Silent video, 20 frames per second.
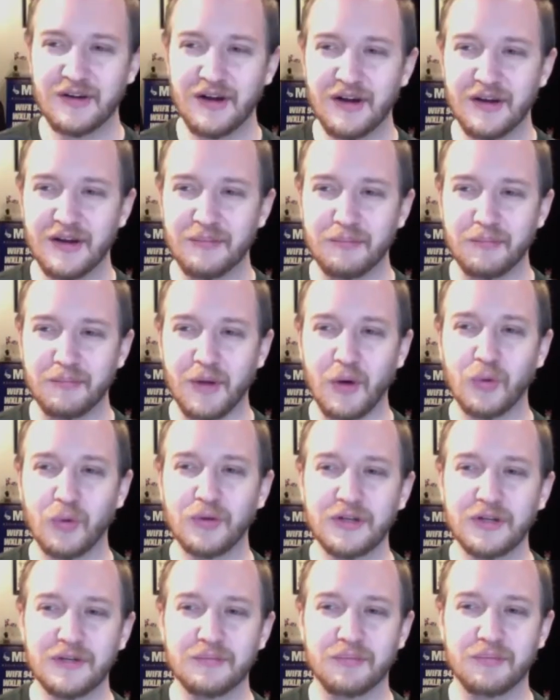like
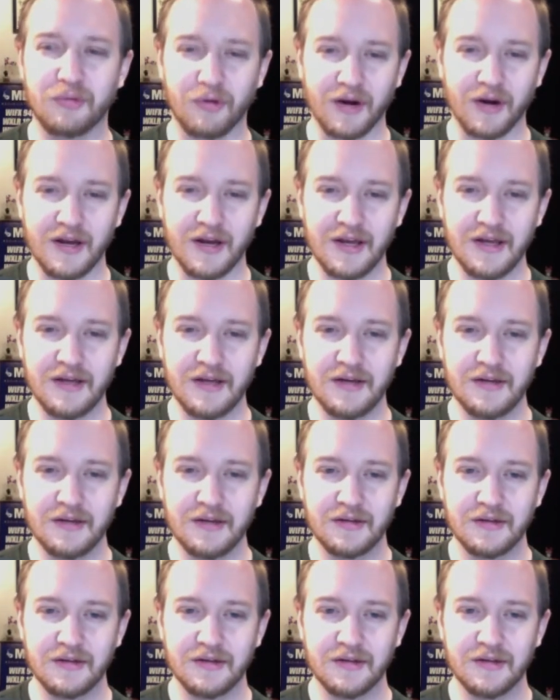molded bread
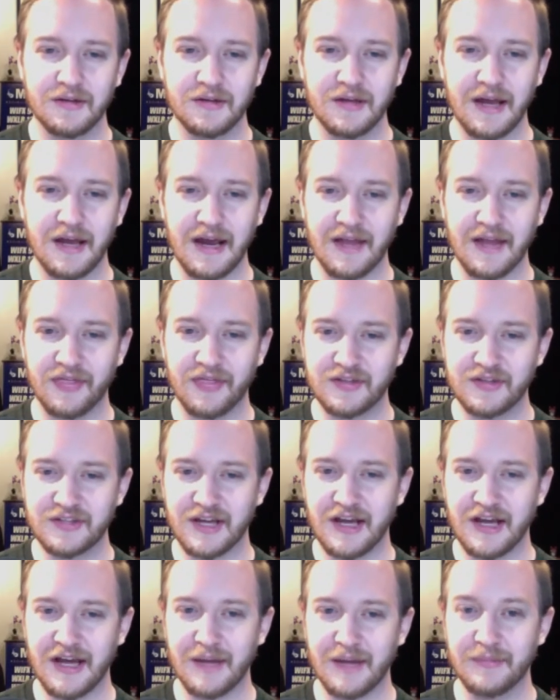at the
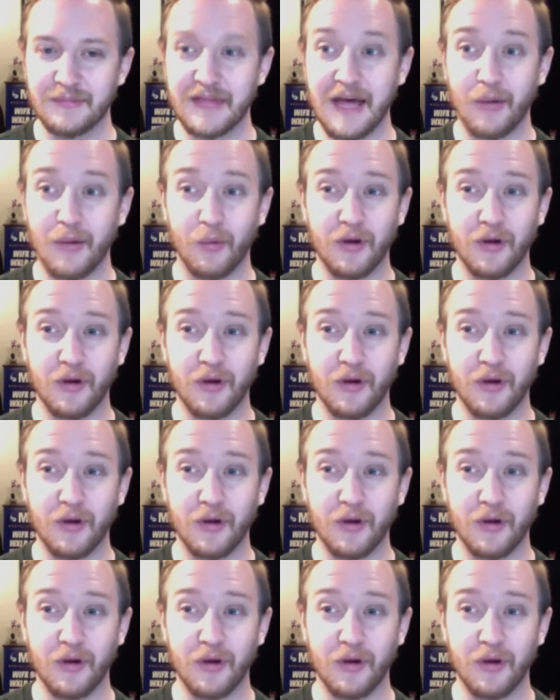time that would